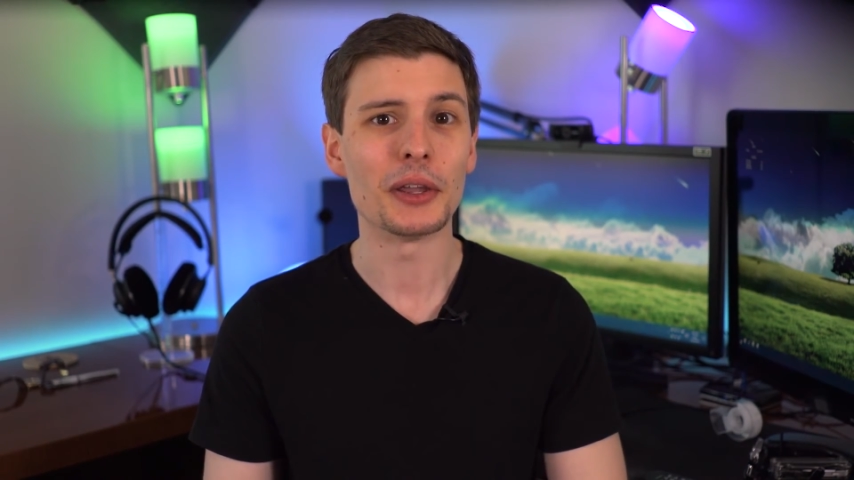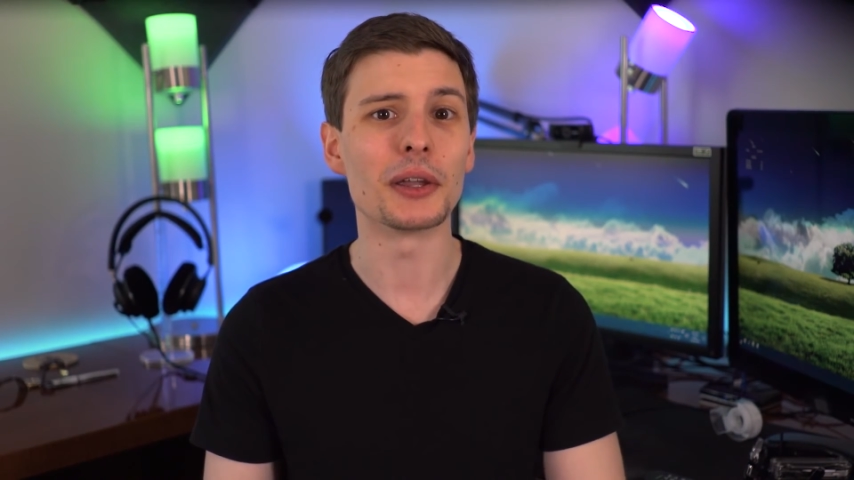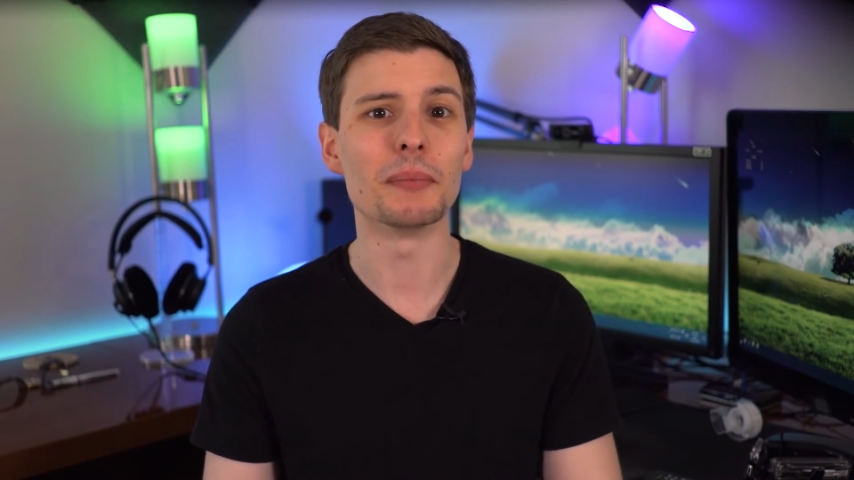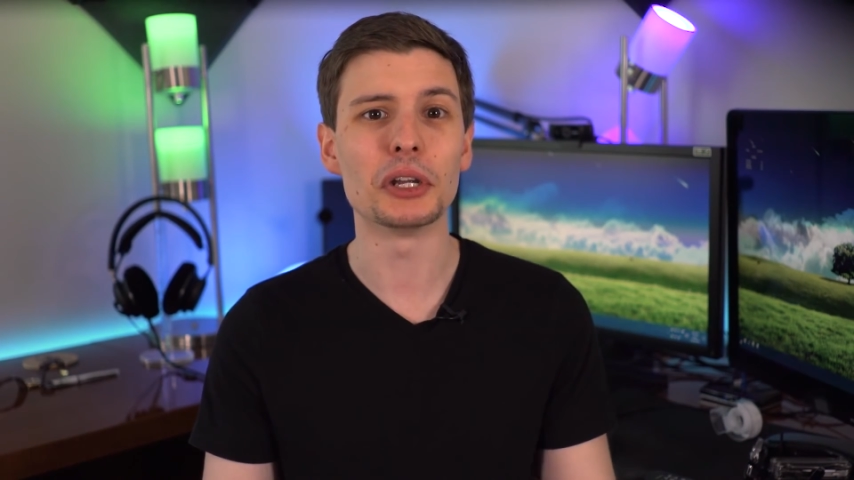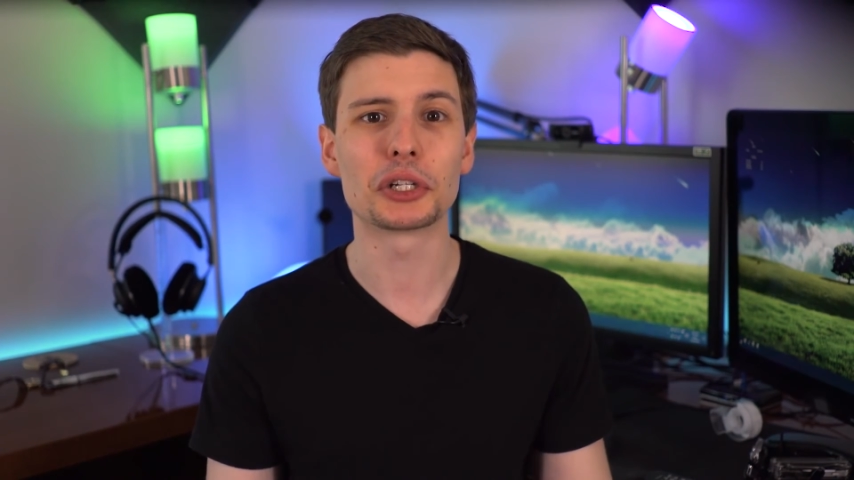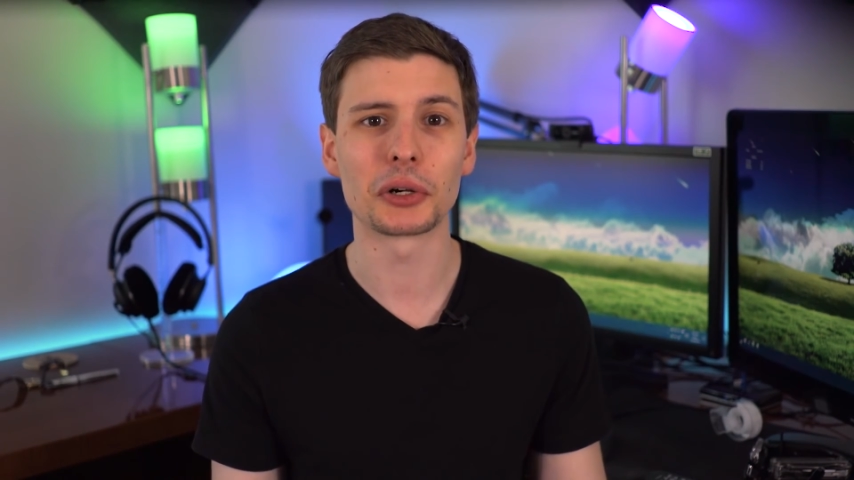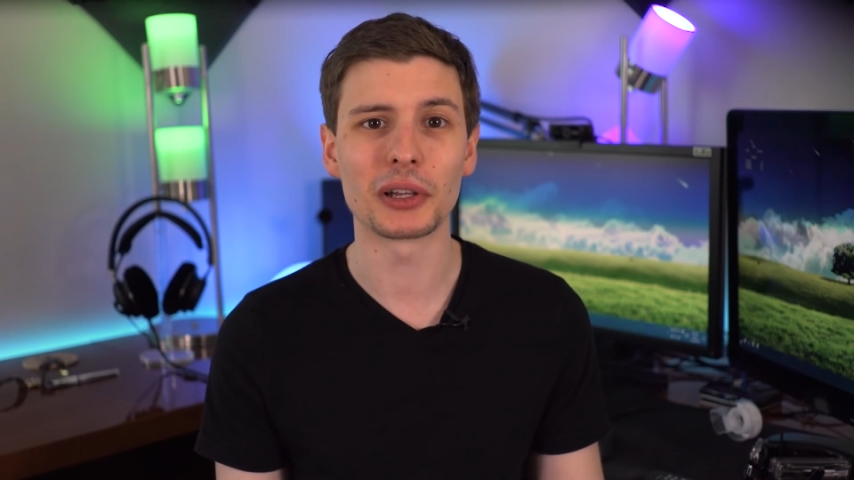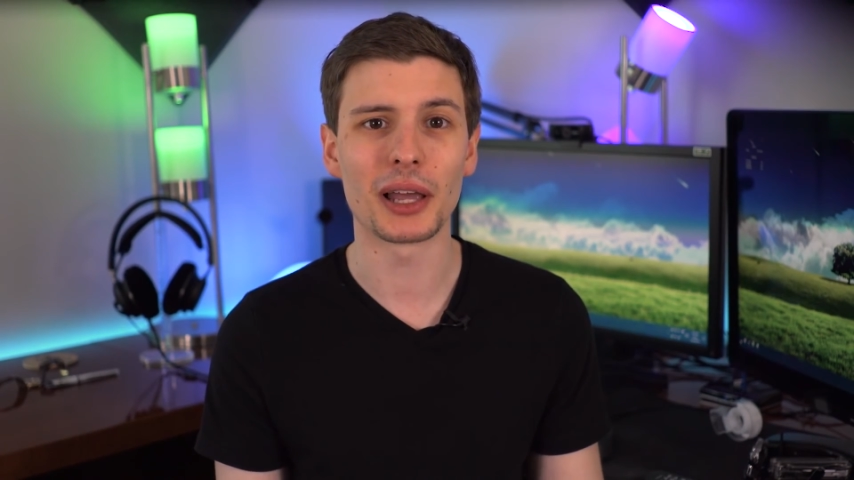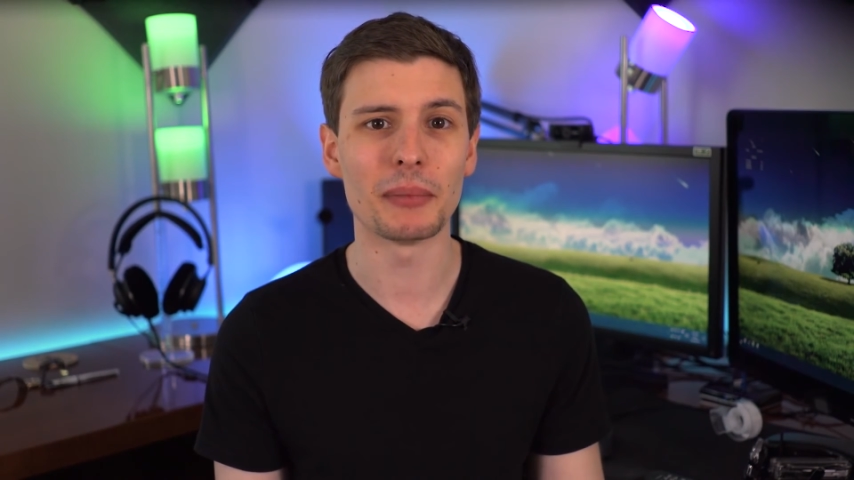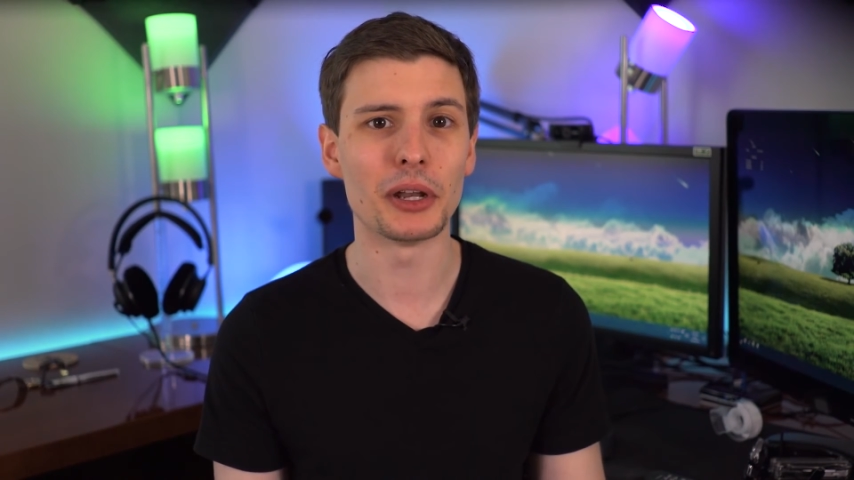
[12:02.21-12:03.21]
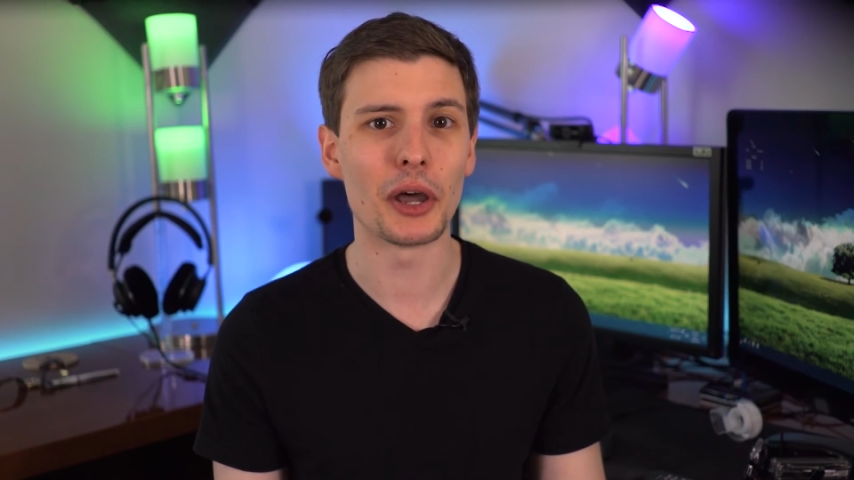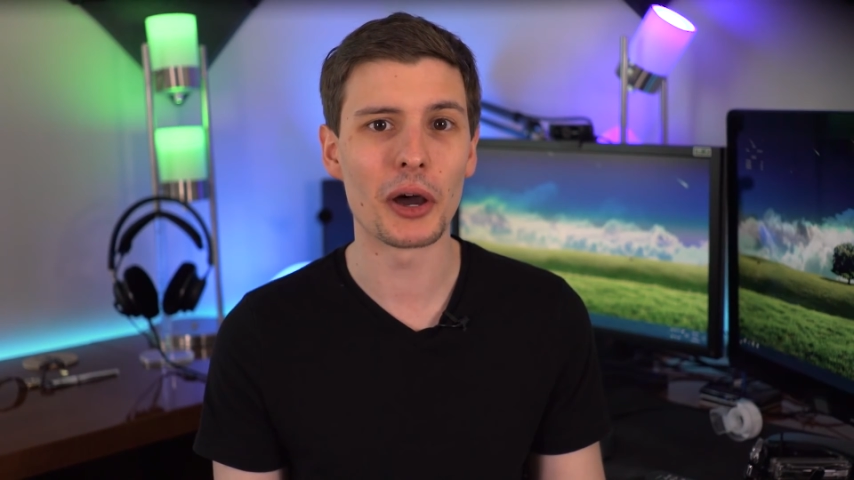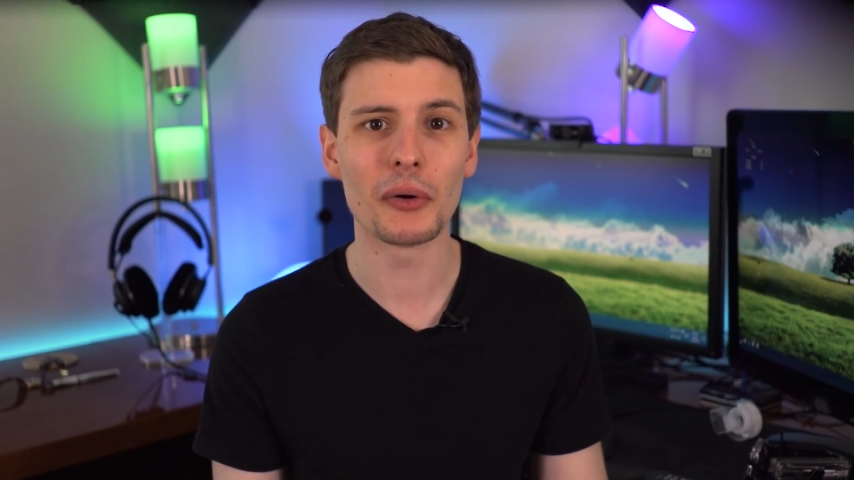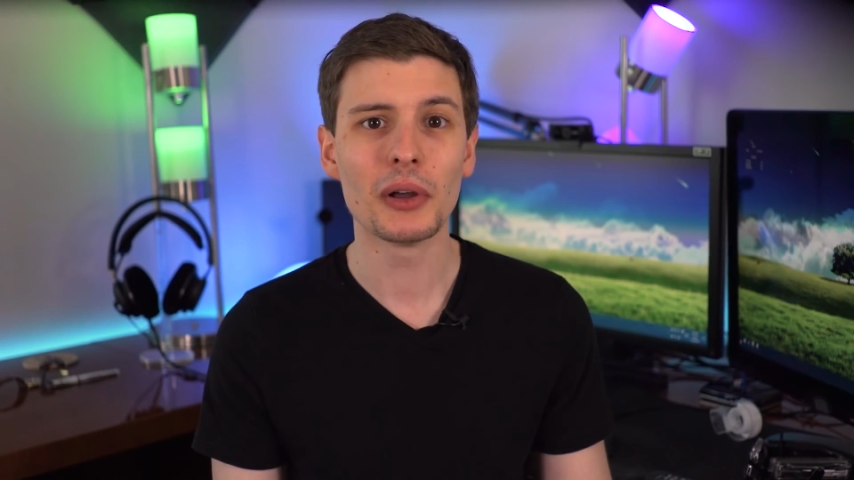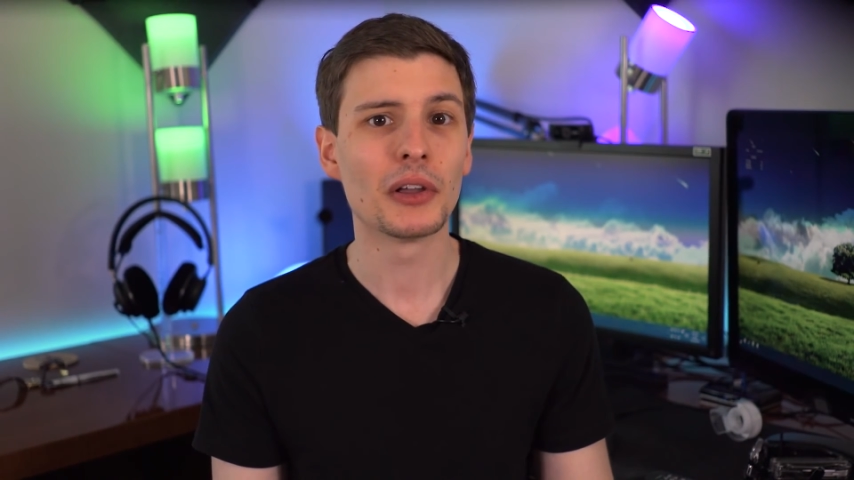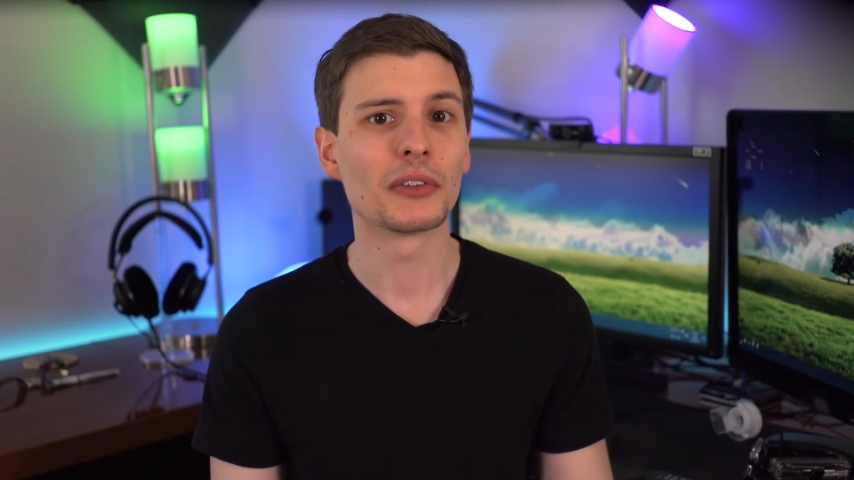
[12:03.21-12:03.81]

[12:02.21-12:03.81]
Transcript: you can be sure to let me know.